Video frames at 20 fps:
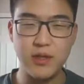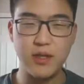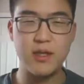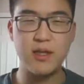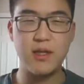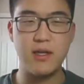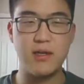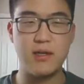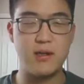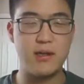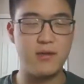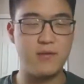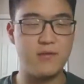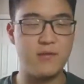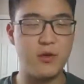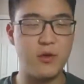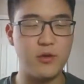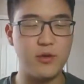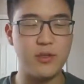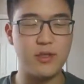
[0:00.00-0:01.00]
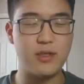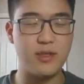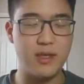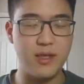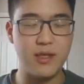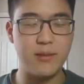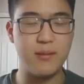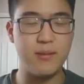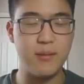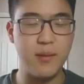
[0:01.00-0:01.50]

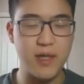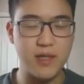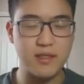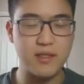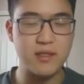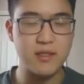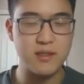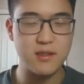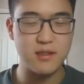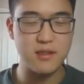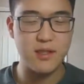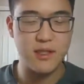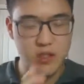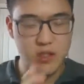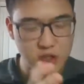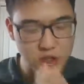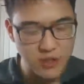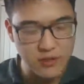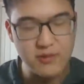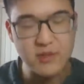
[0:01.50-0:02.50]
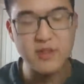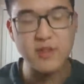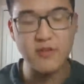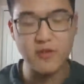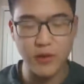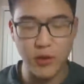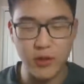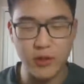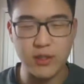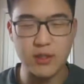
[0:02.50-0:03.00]
It makes us it shifts the
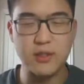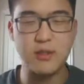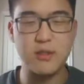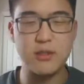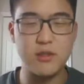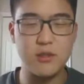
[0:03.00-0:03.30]
focus